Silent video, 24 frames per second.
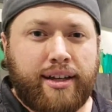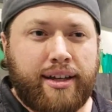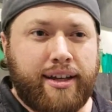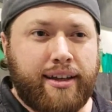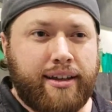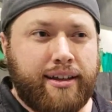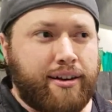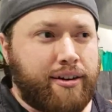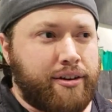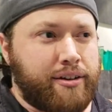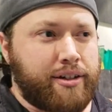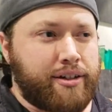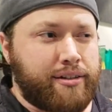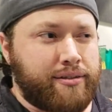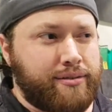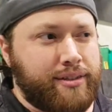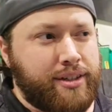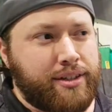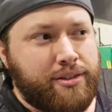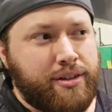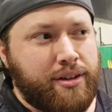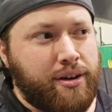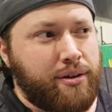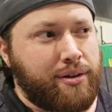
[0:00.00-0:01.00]

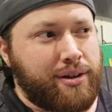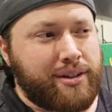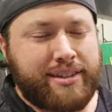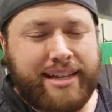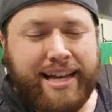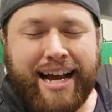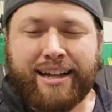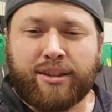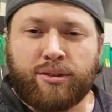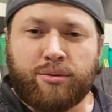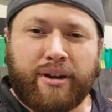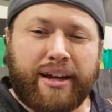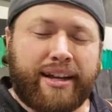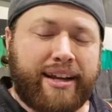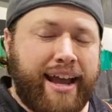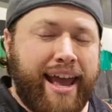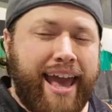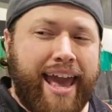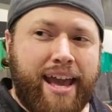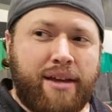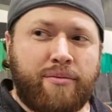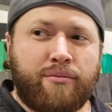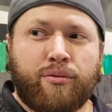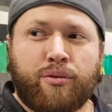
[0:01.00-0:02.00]
There's no exact way to
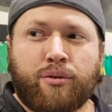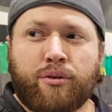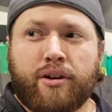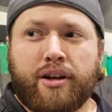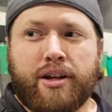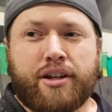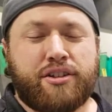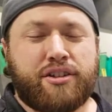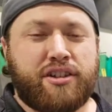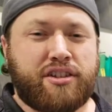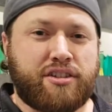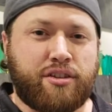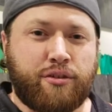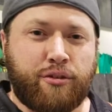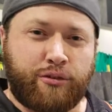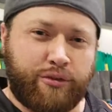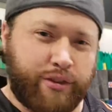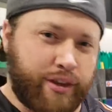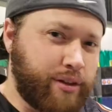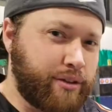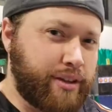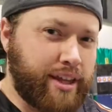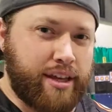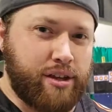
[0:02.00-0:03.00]
aim for it. It's just a
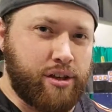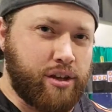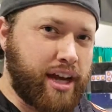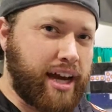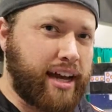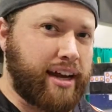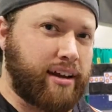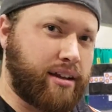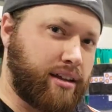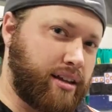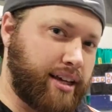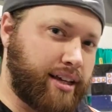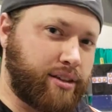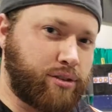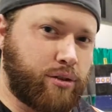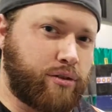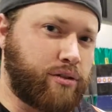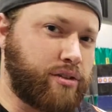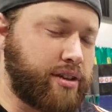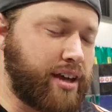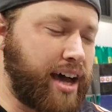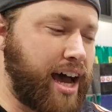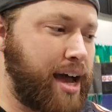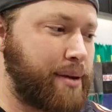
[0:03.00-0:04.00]
feel that you kind of collect
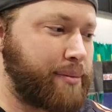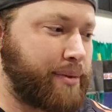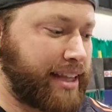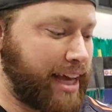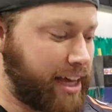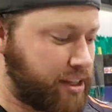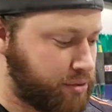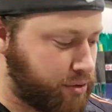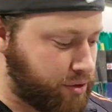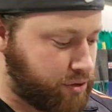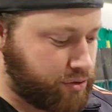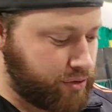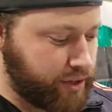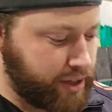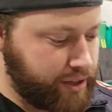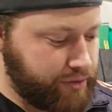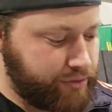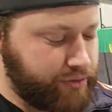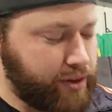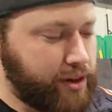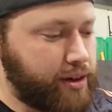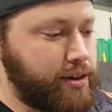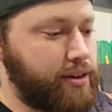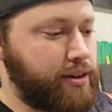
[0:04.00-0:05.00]
over time. And that's what's really
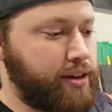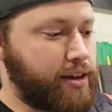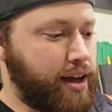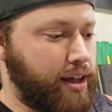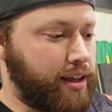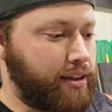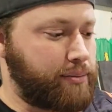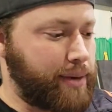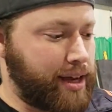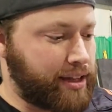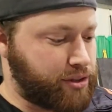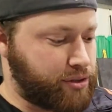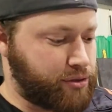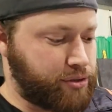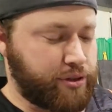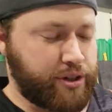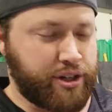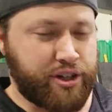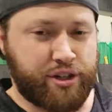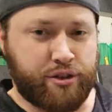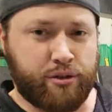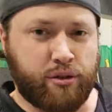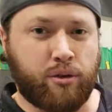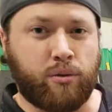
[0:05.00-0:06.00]
fun about the
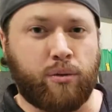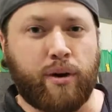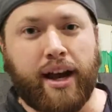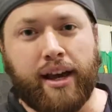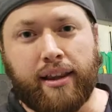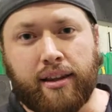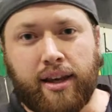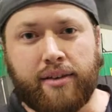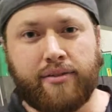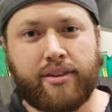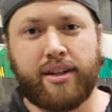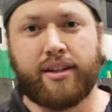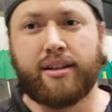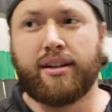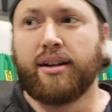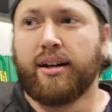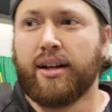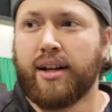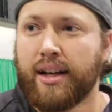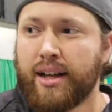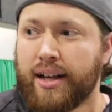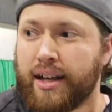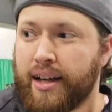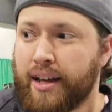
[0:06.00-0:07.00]
traditional, why I love it,
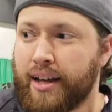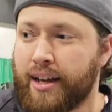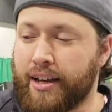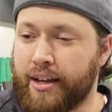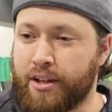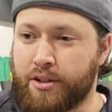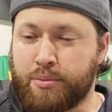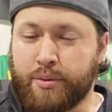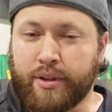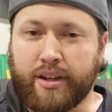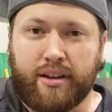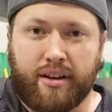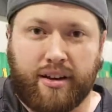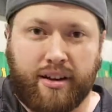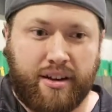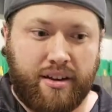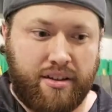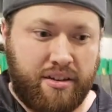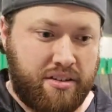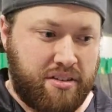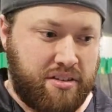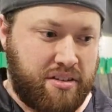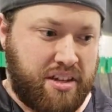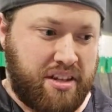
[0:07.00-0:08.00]
is
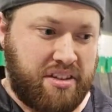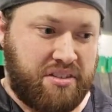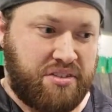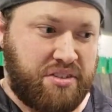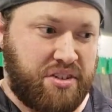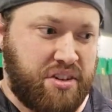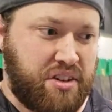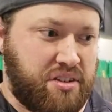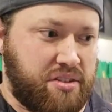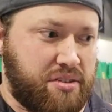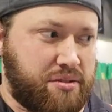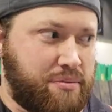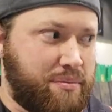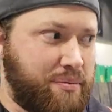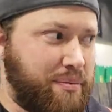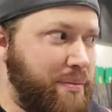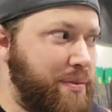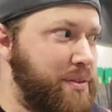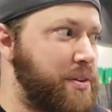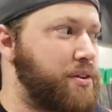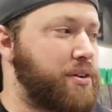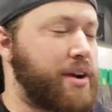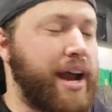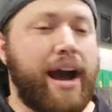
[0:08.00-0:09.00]
because it's just,
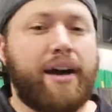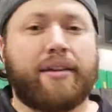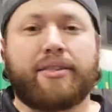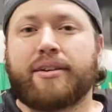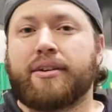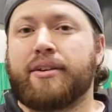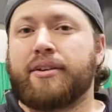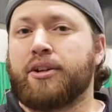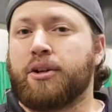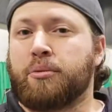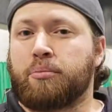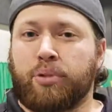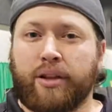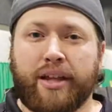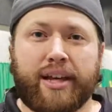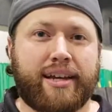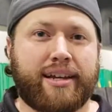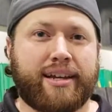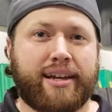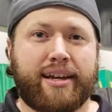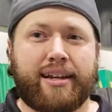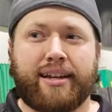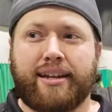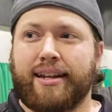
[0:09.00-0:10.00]
you're out there, you're
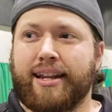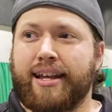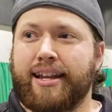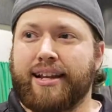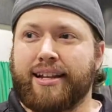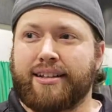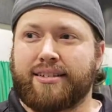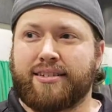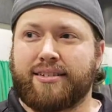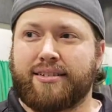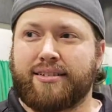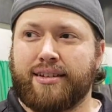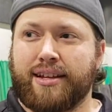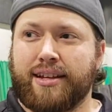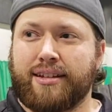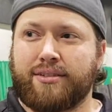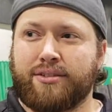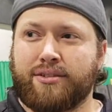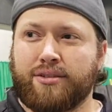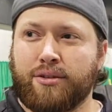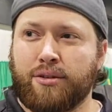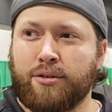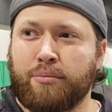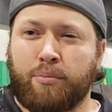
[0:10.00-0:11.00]
plinking, and it's
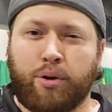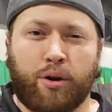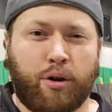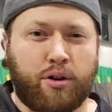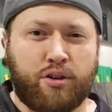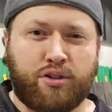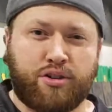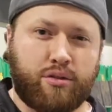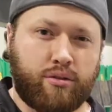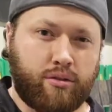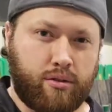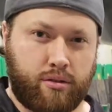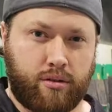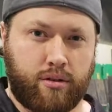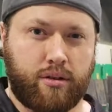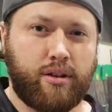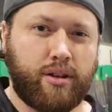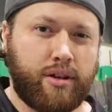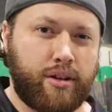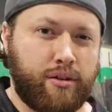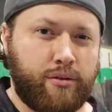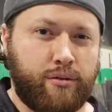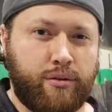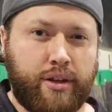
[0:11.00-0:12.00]
so personal,
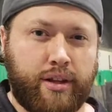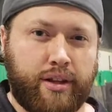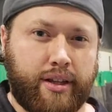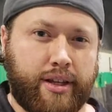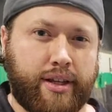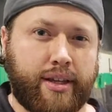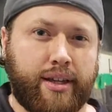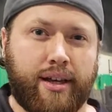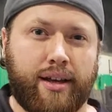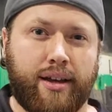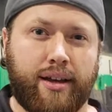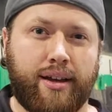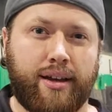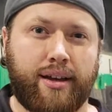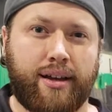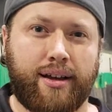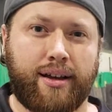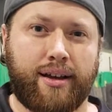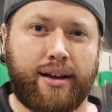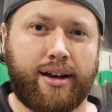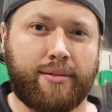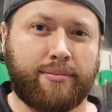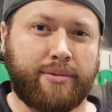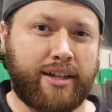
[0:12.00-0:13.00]
really.
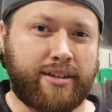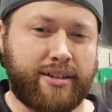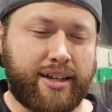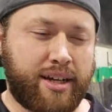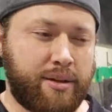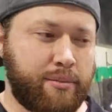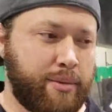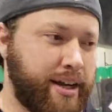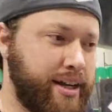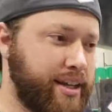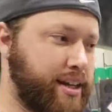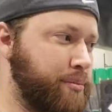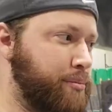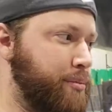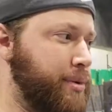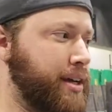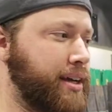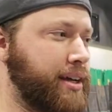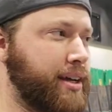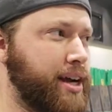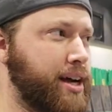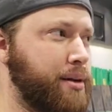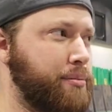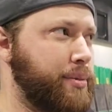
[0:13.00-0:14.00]
Because anybody can
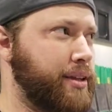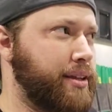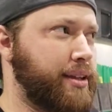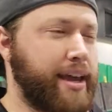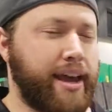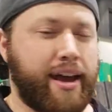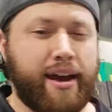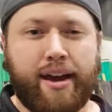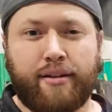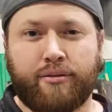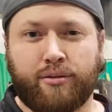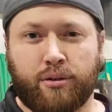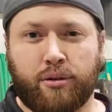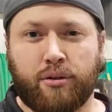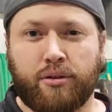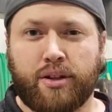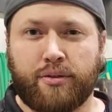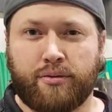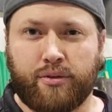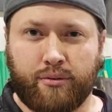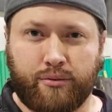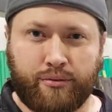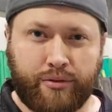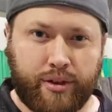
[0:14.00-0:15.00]
pick it up and they have their own
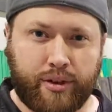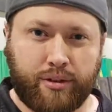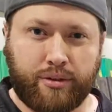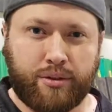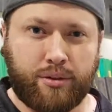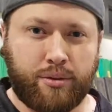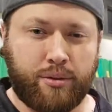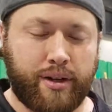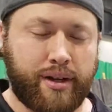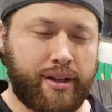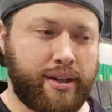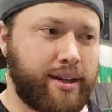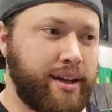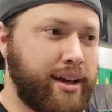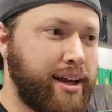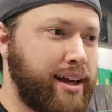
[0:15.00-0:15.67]
different feel to it.